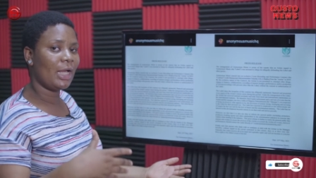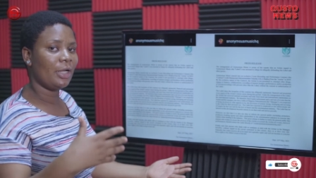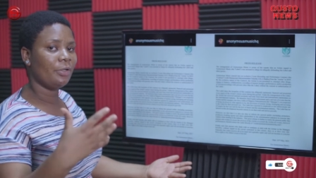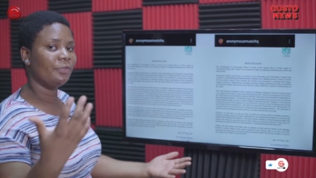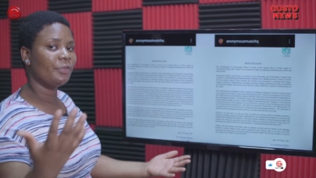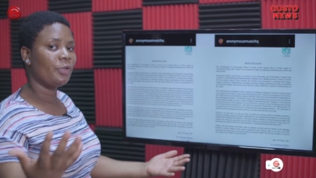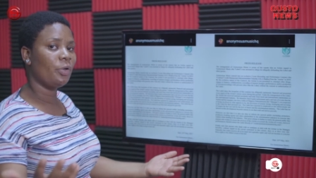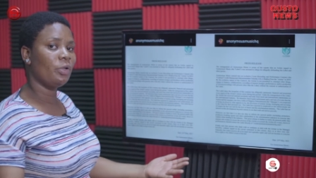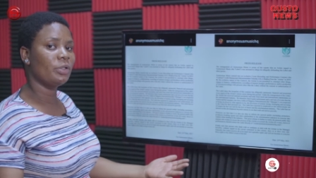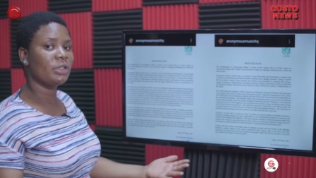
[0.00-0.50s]
And
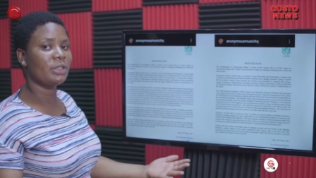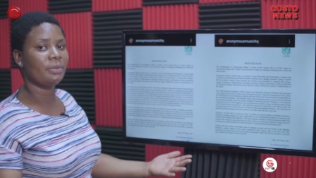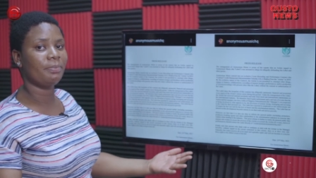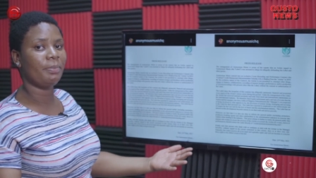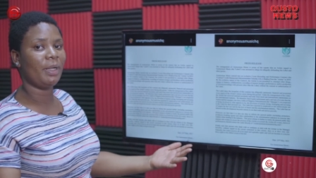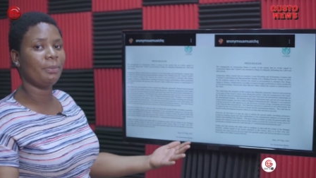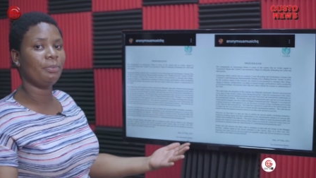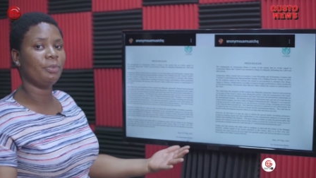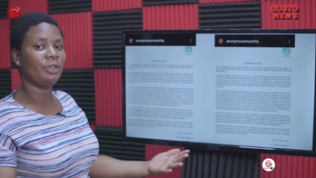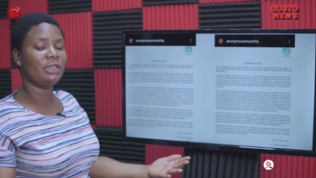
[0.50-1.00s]
of course,
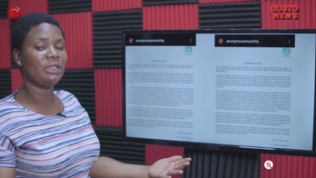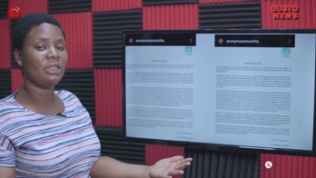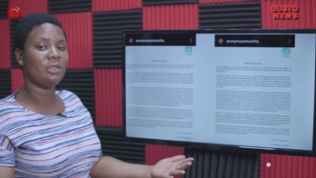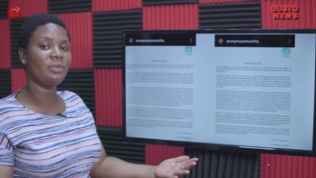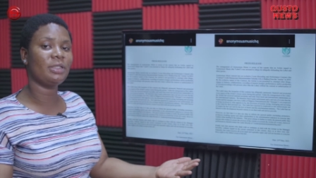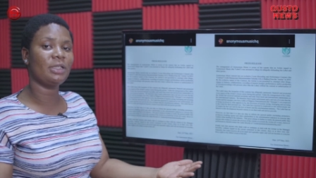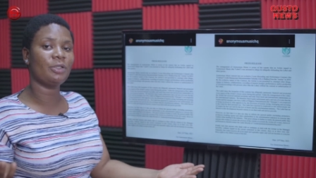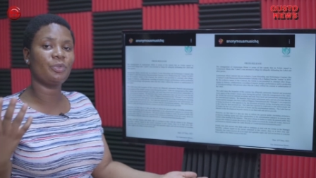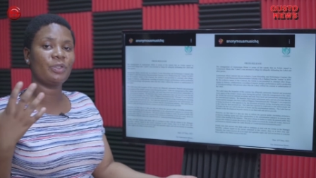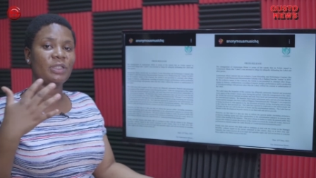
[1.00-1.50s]
Bad Boy
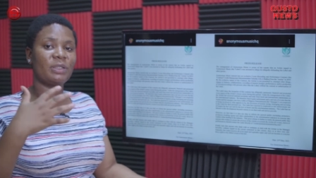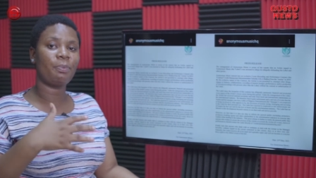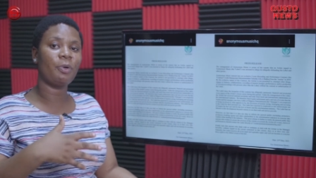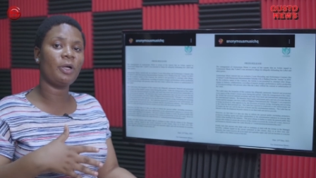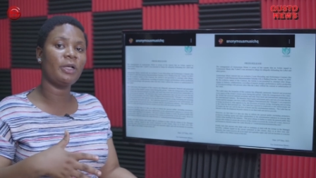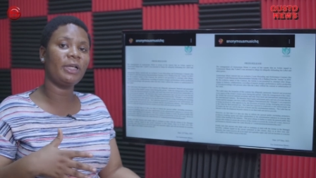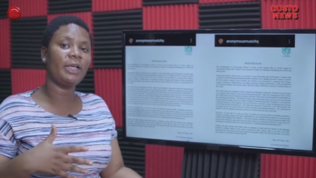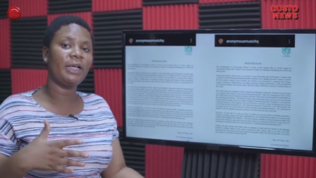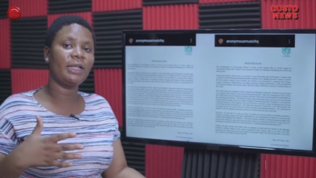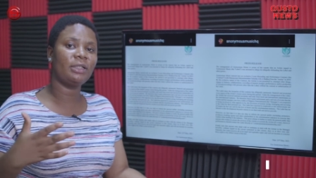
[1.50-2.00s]
Timz has
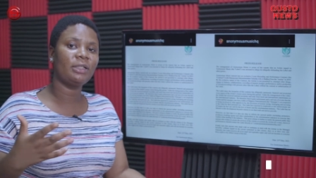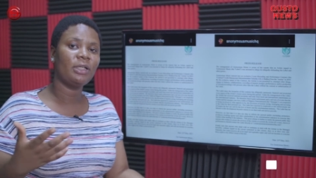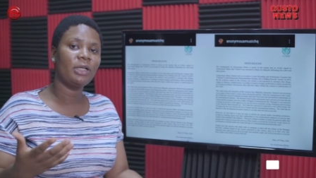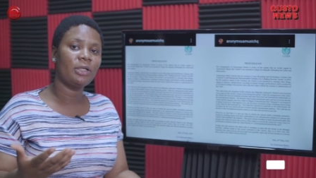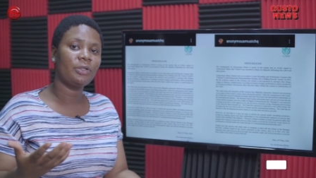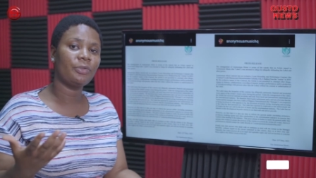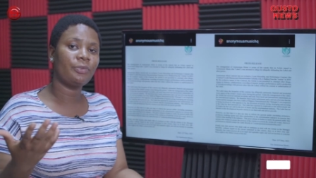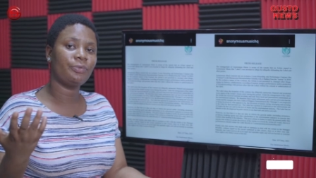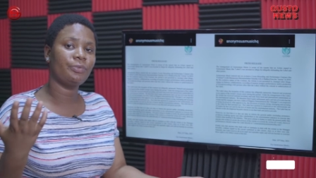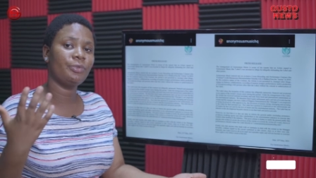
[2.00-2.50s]
responded
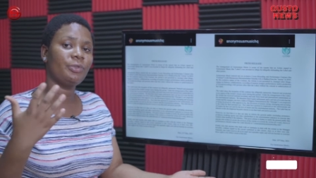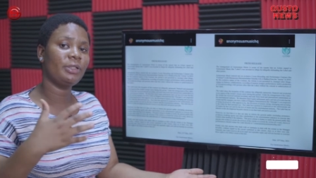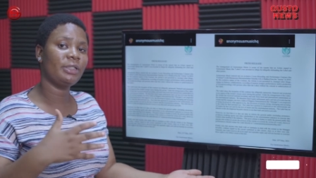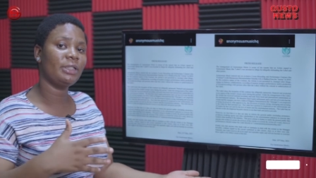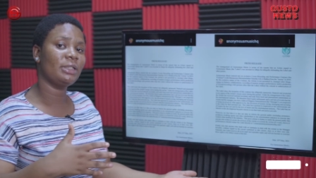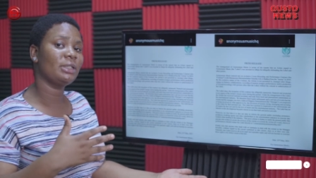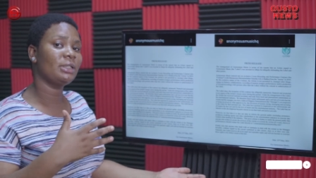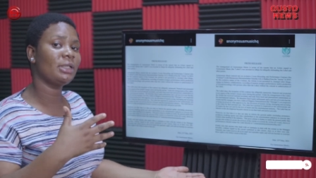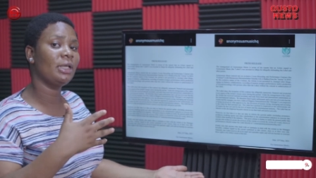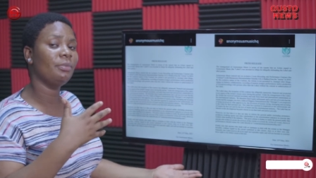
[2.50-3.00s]
through
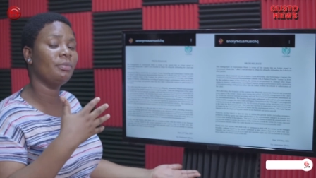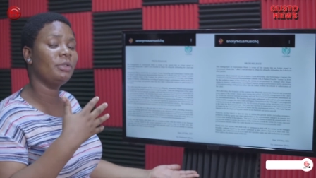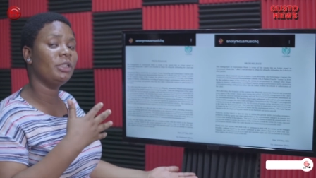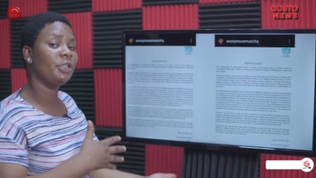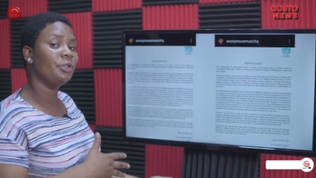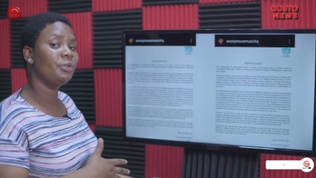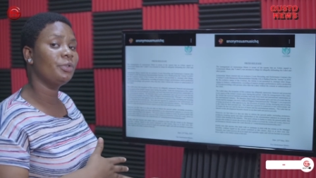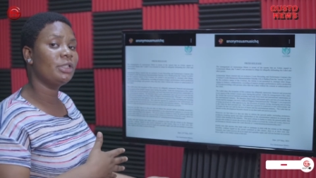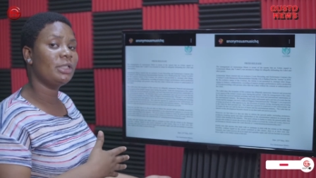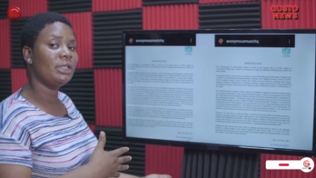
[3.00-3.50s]
his um,
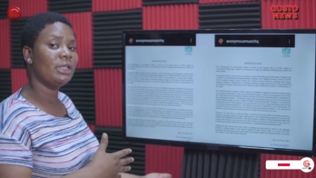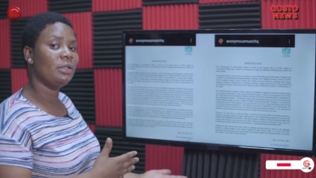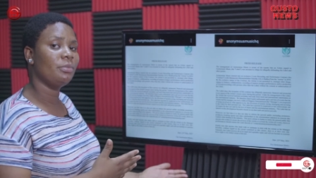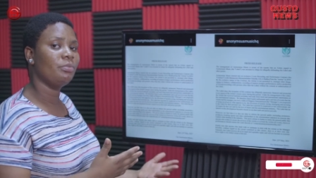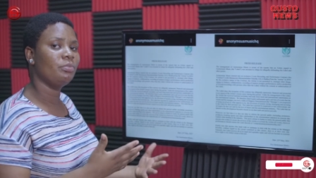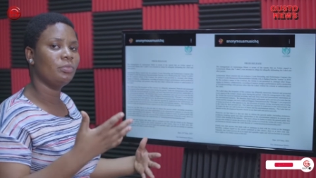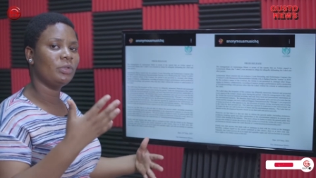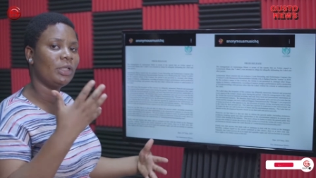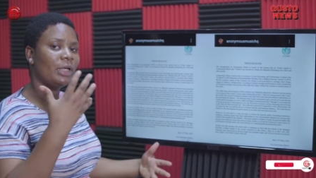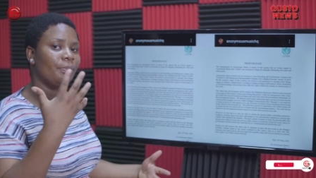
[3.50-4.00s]
legal
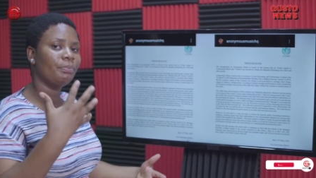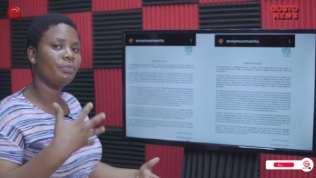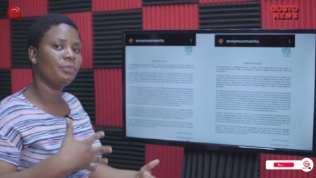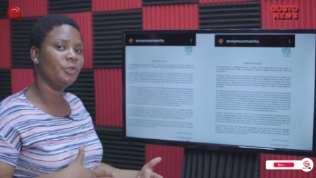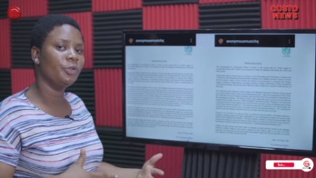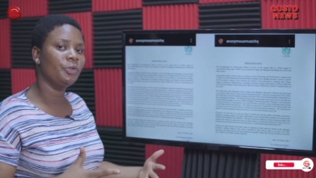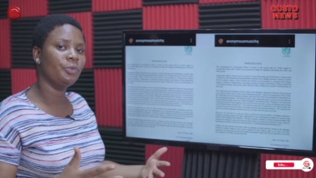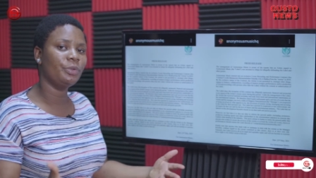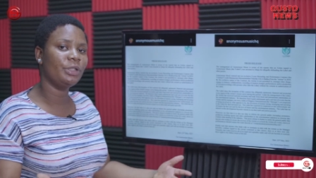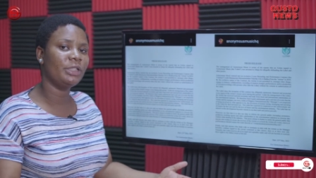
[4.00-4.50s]
team that,
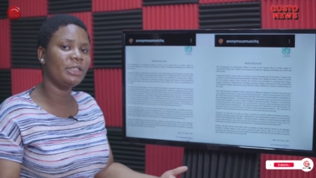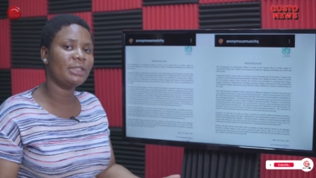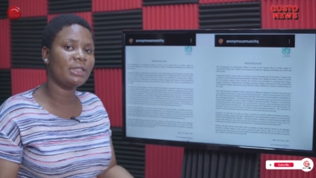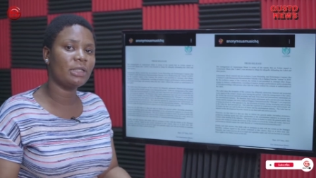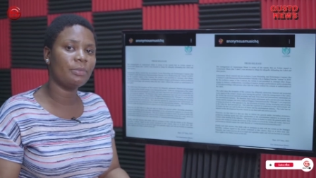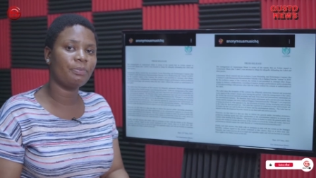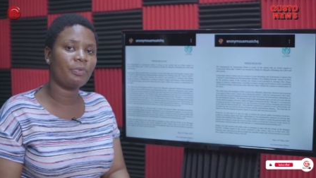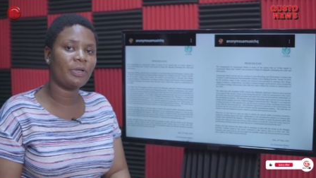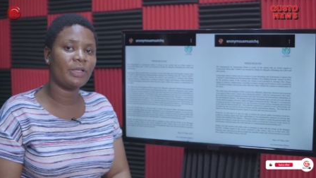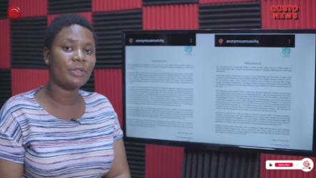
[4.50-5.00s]
you know, released
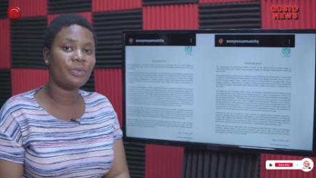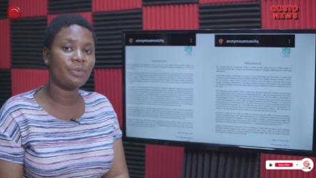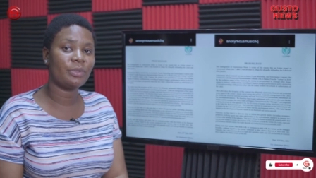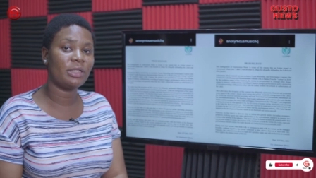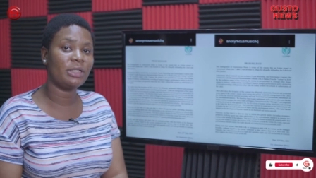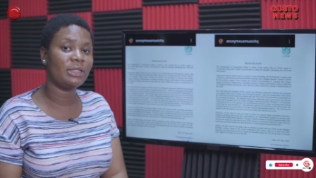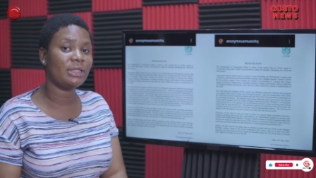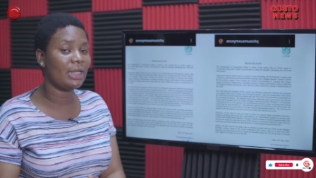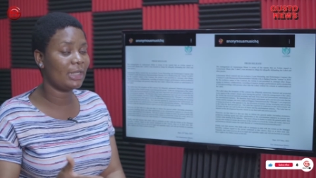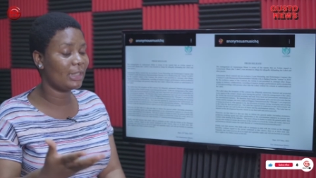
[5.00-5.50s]
the press
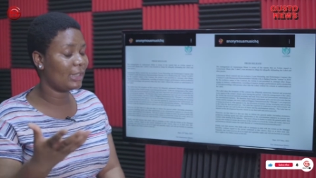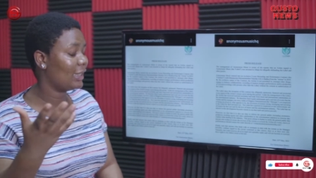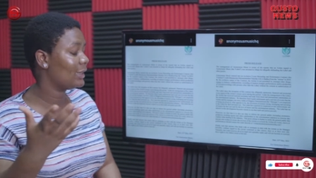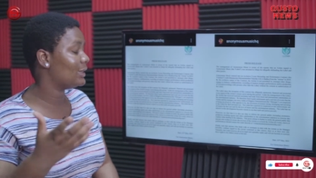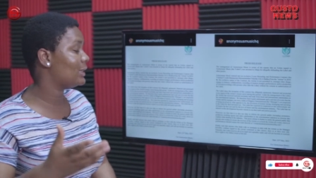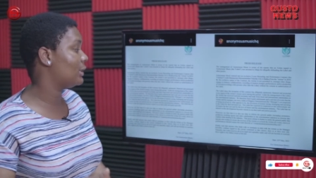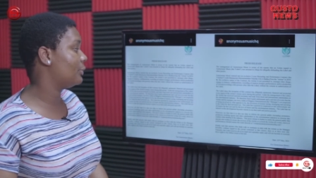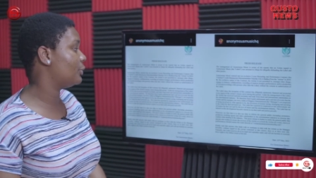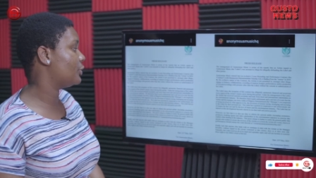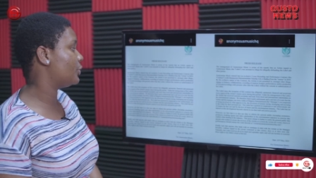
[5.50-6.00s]
release and
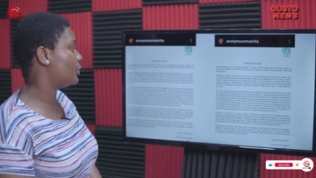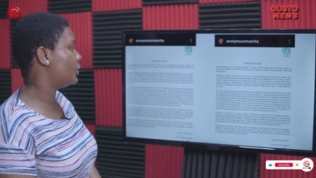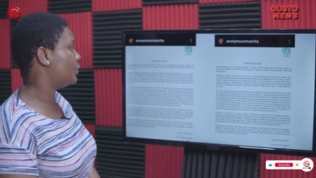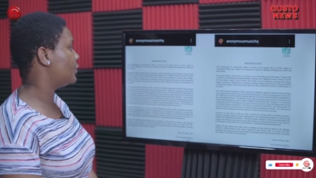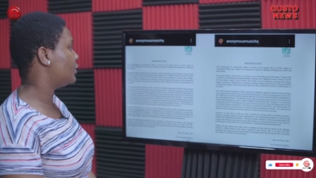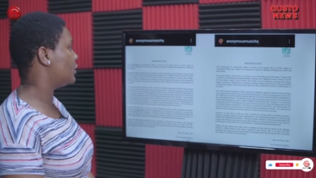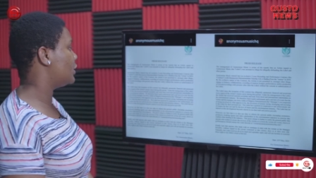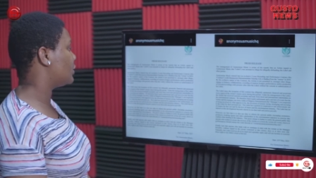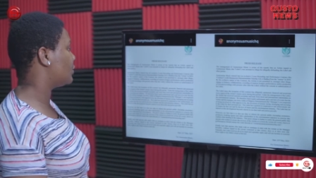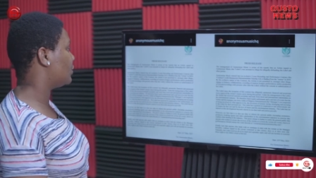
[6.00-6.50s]
that's as
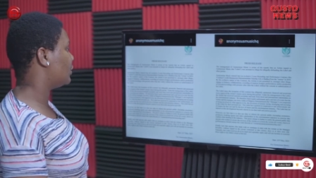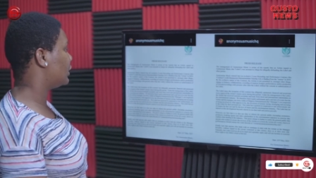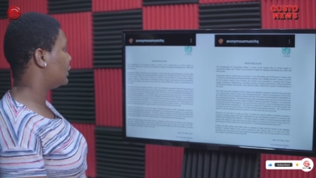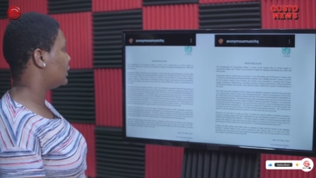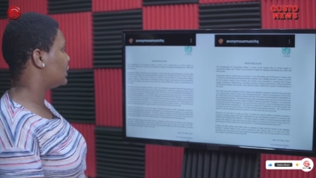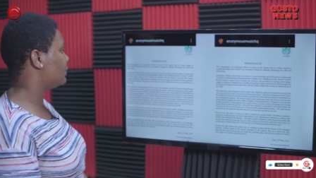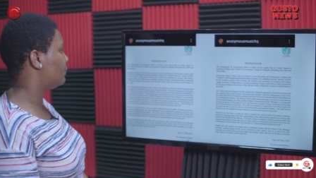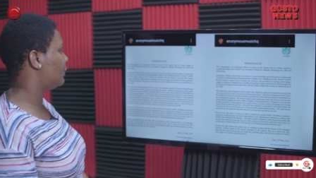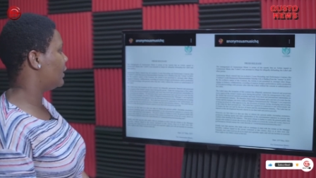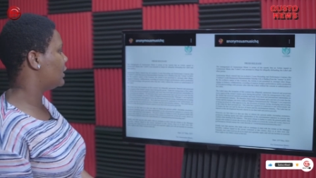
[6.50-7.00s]
well is on
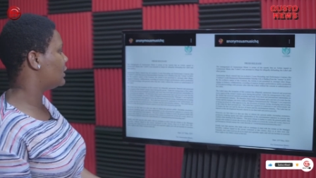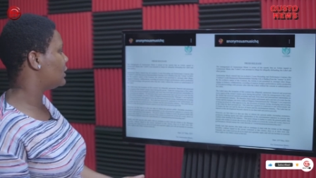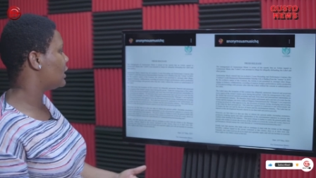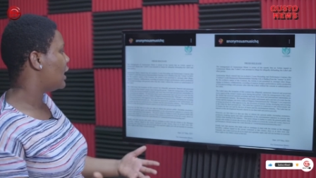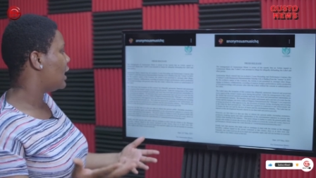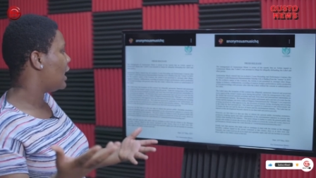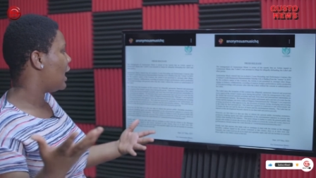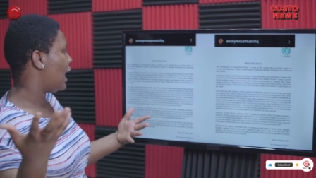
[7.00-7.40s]
his page.